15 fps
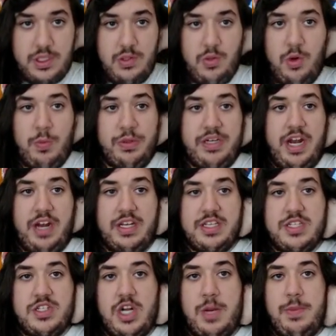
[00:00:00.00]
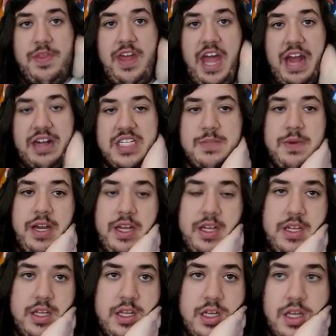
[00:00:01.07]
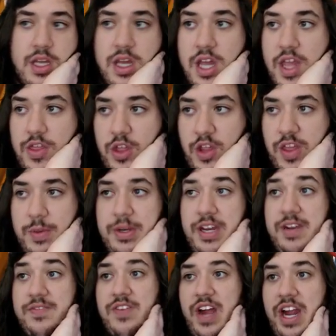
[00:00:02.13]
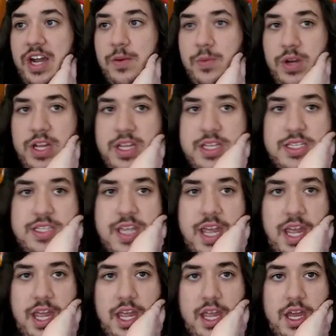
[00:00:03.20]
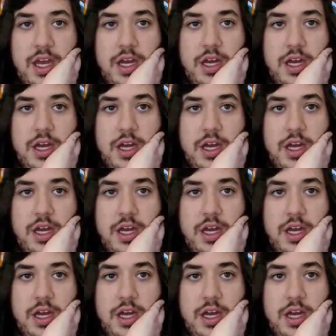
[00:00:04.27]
We'll put down a Starmie in the active spot. The only thing we didn't find was a,